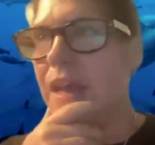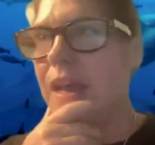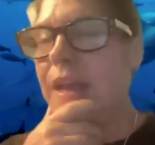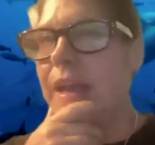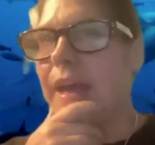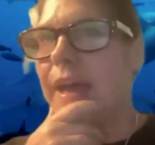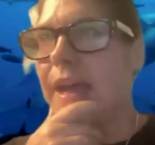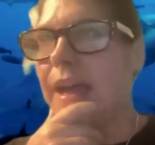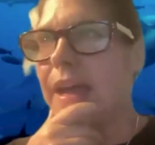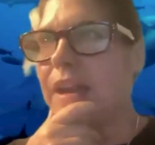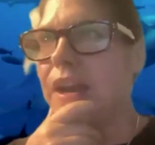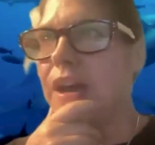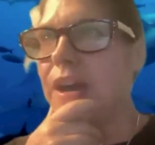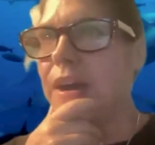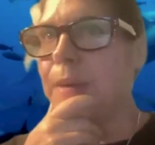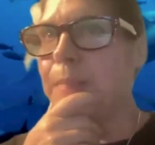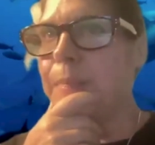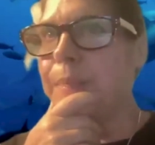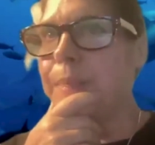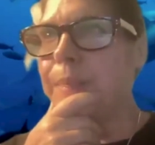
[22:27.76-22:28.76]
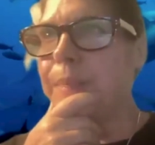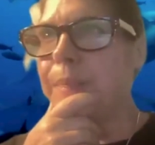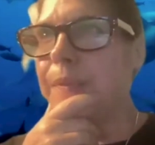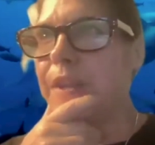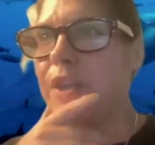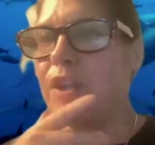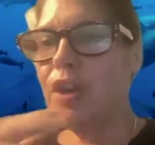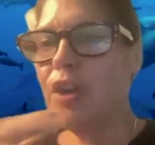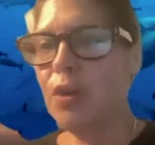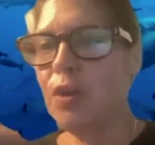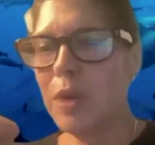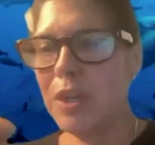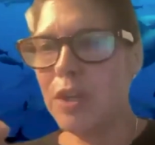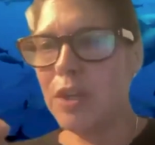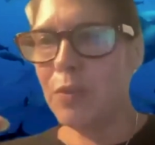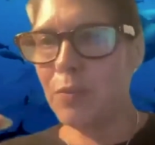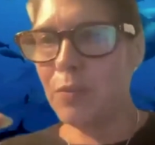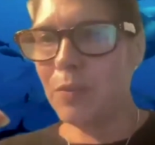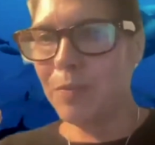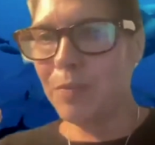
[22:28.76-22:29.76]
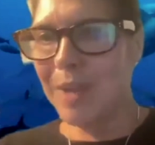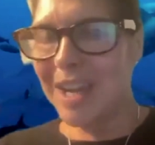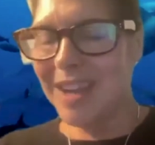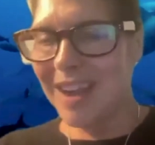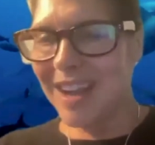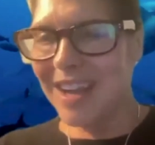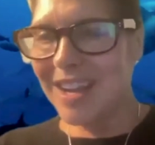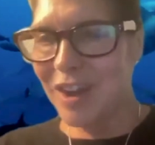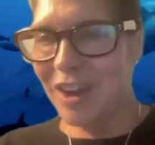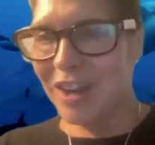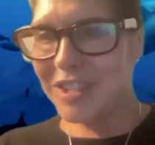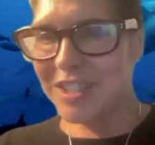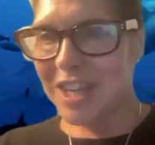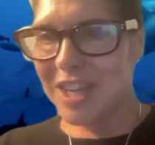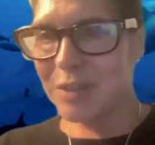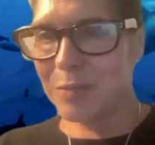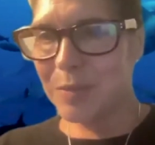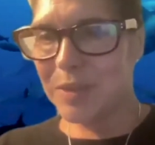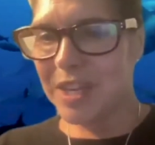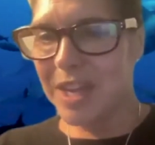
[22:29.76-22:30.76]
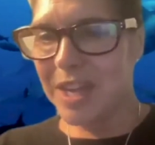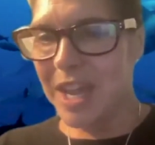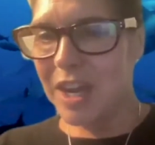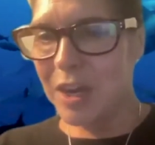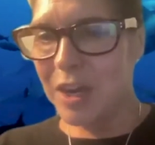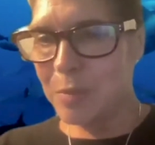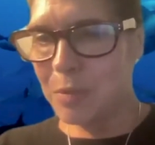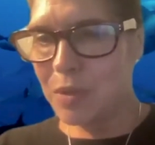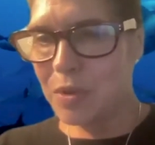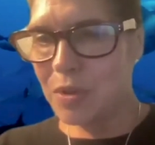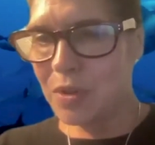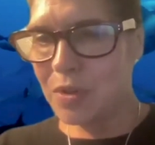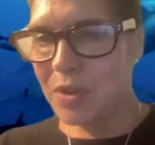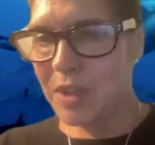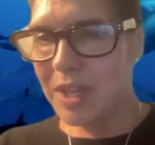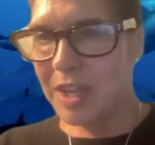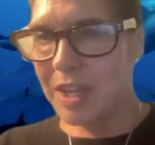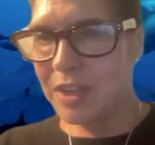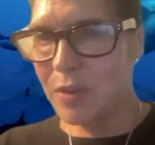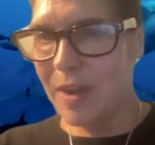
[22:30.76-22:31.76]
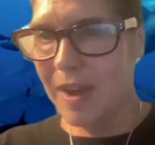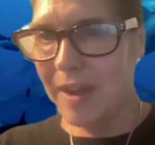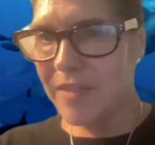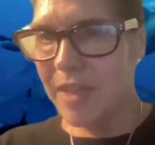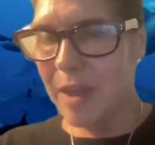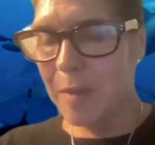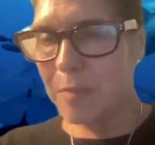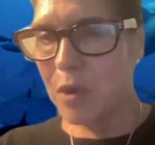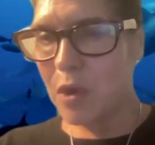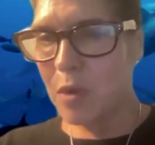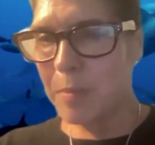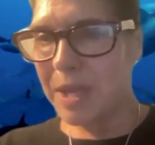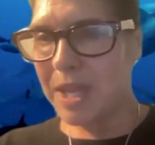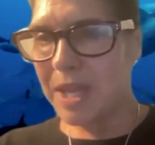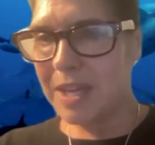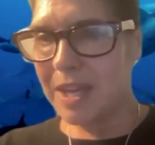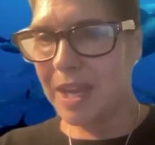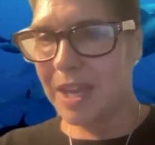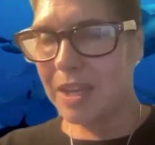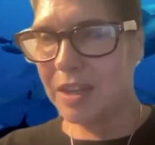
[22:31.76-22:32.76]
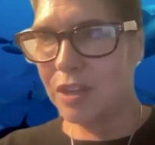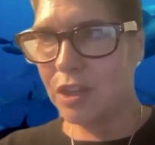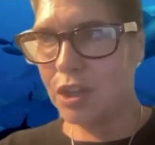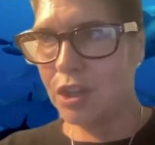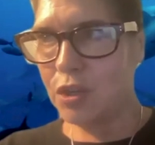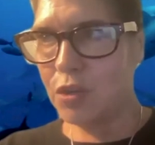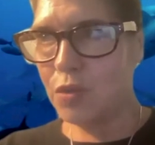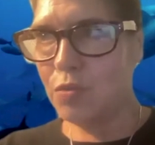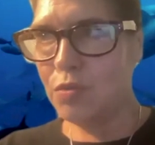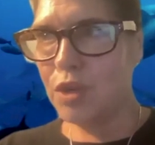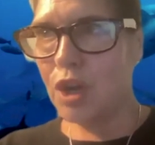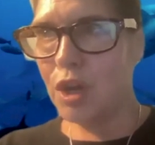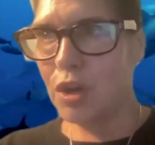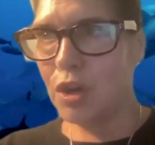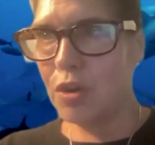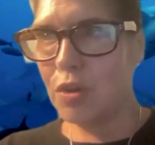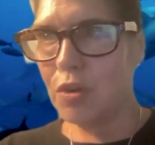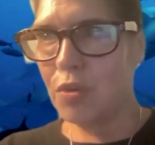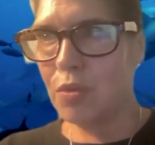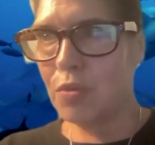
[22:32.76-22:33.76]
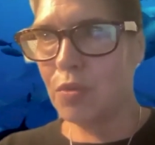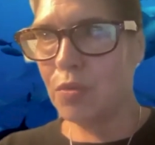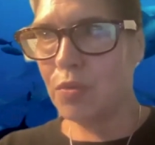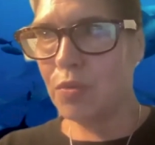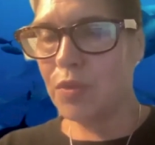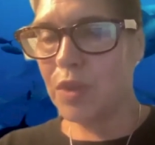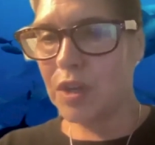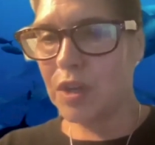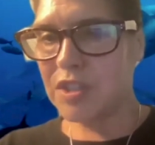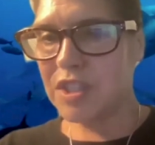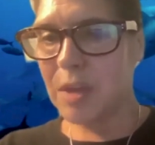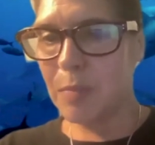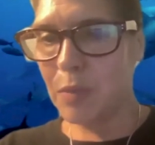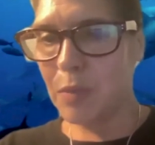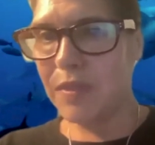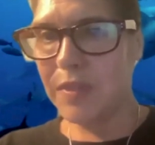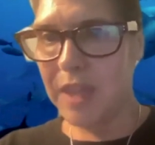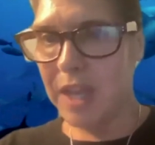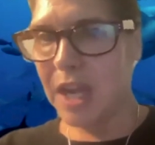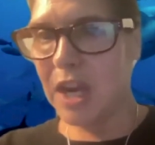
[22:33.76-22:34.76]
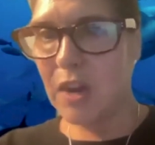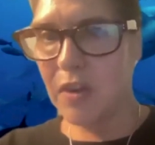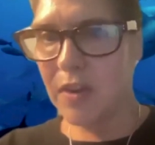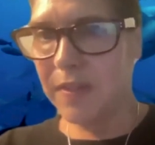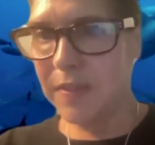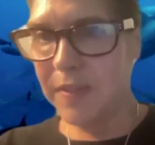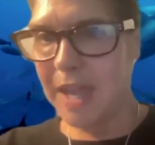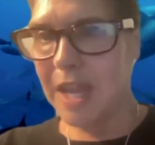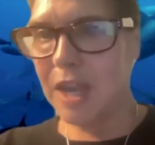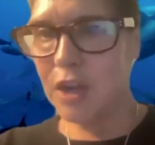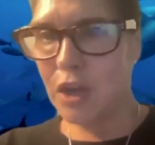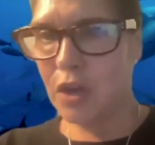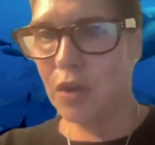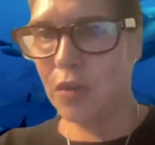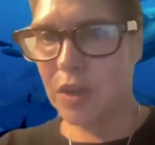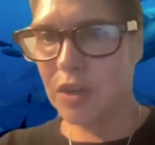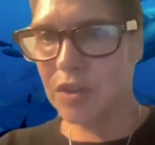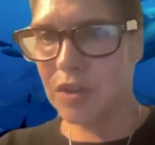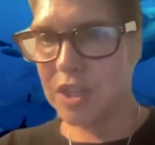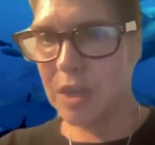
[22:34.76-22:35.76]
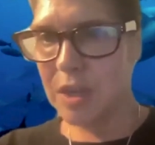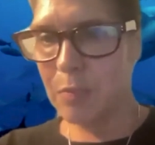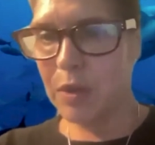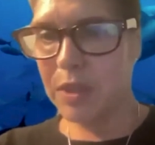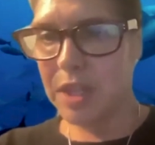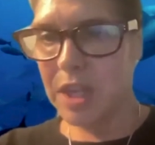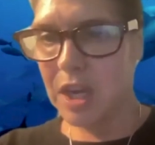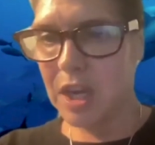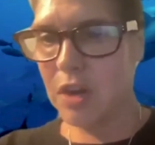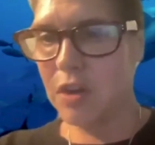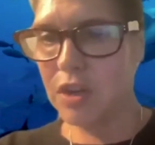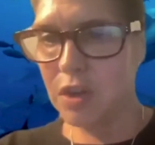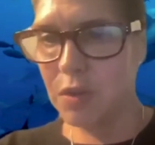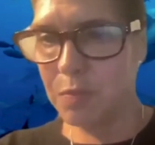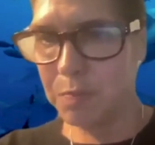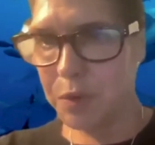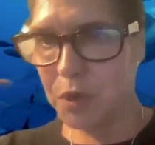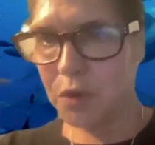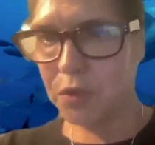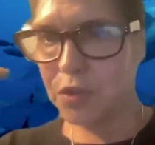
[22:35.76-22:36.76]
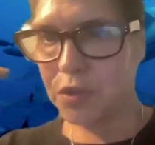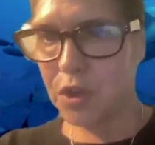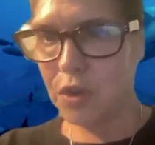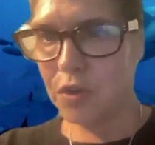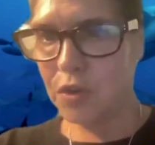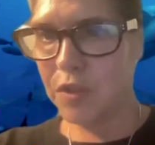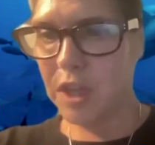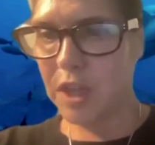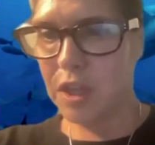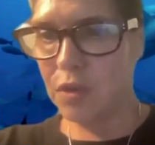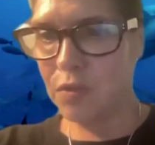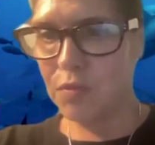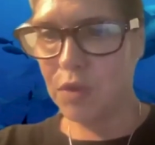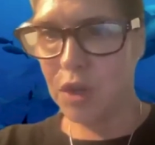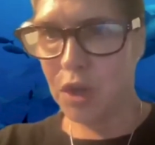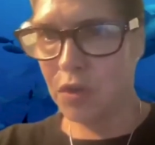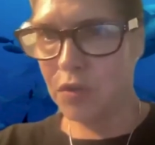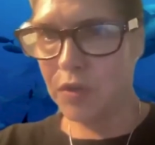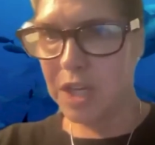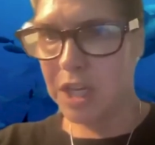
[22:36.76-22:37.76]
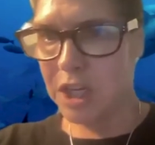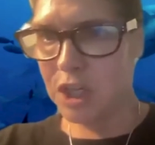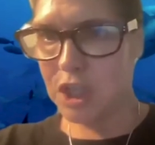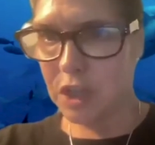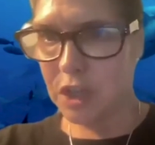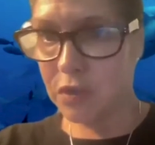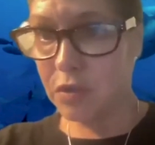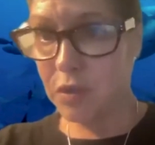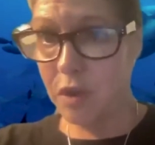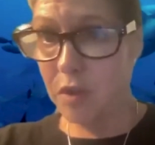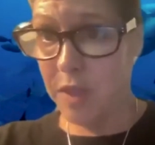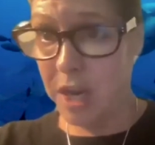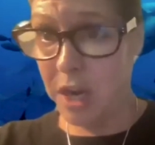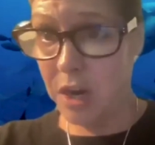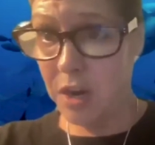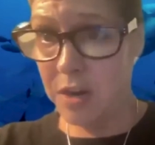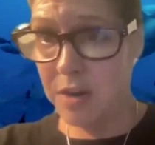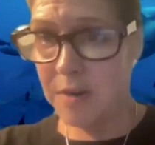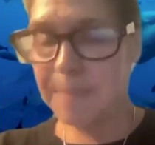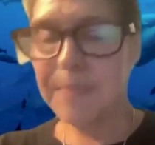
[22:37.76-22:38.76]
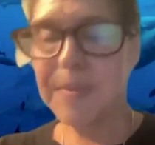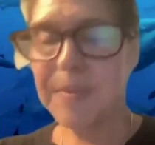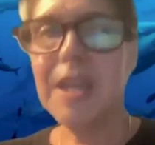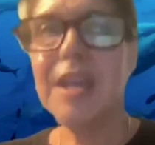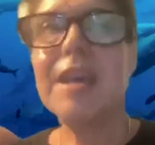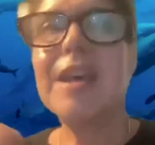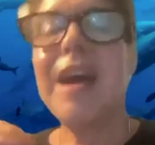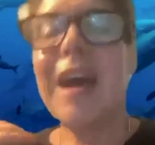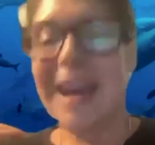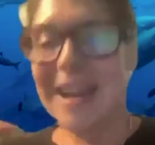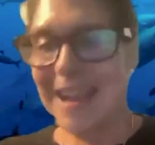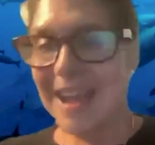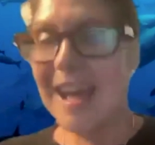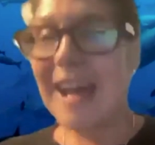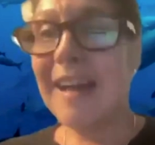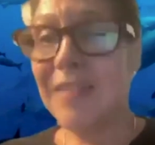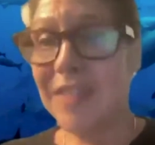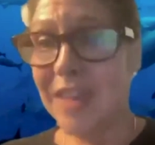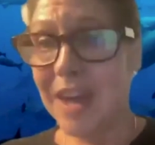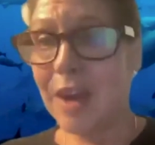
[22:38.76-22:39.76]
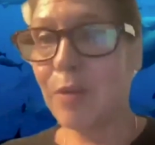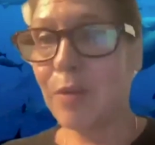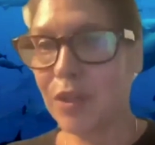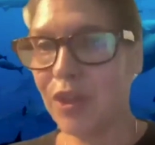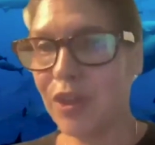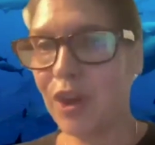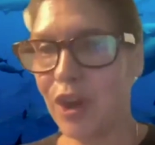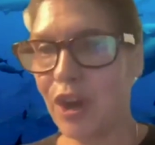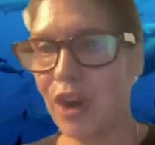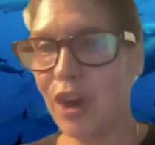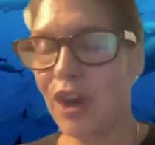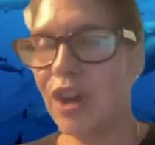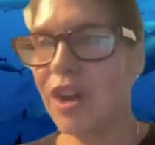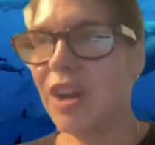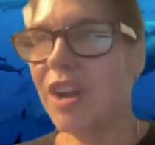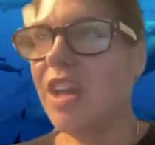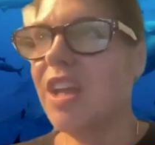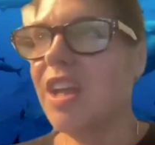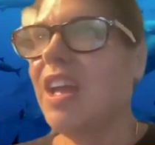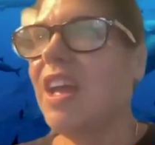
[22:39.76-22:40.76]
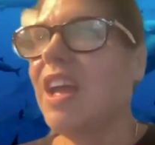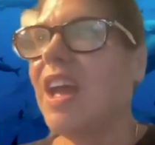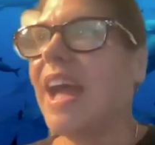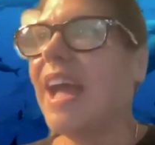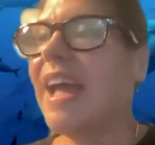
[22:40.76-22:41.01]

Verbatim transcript: And, um, you know, when you make eye contact with an animal and you have that moment and you know there's someone there and they know there's someone there and you both know that you know that each other are there. Yeah. I had that with her. Mm.